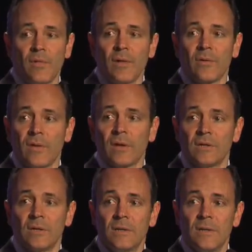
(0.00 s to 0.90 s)
other things.
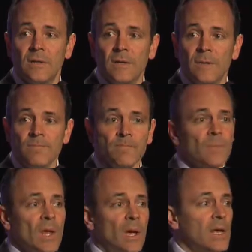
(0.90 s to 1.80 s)

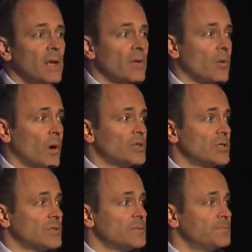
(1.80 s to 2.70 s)
Any other
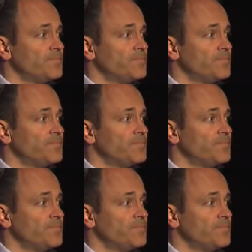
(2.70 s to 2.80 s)
questions?